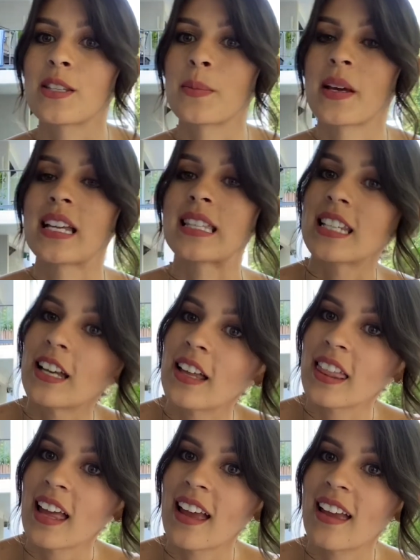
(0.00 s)
But until
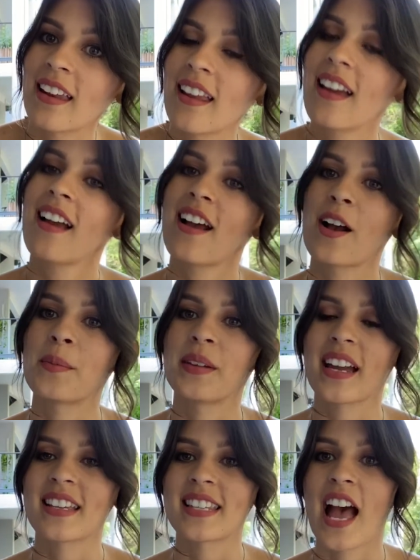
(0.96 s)
then, hope you
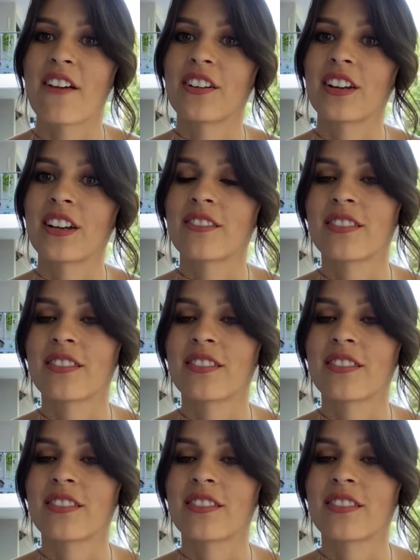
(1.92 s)
guys have a good